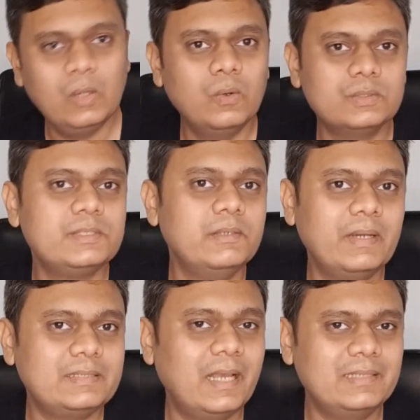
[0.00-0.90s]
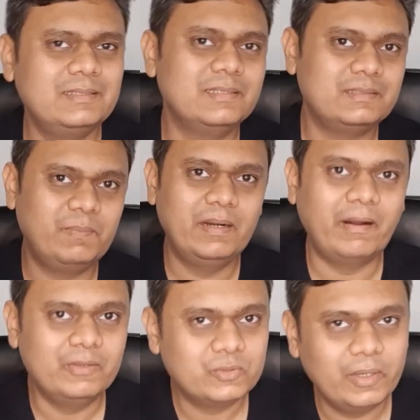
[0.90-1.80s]
host device has this
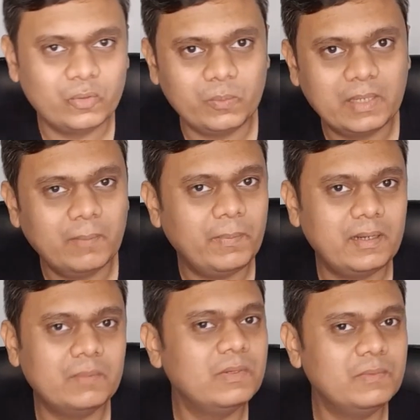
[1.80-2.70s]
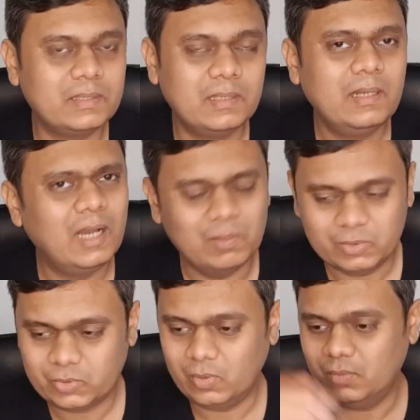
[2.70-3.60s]
pendrive is going to be compatible with
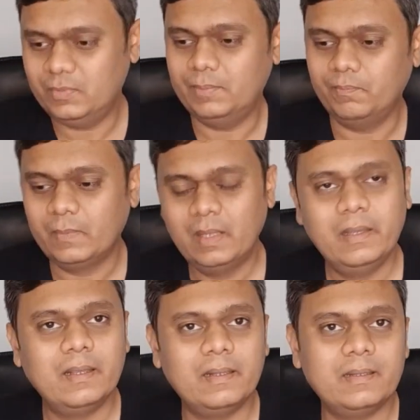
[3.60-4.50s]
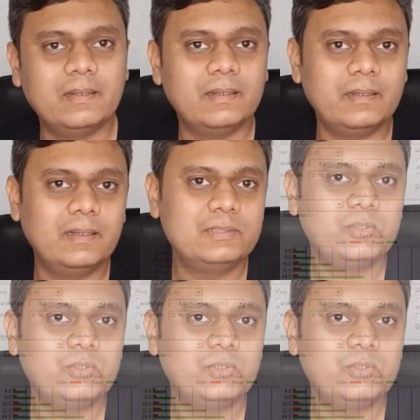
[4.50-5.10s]
almost all of them. Uh, let's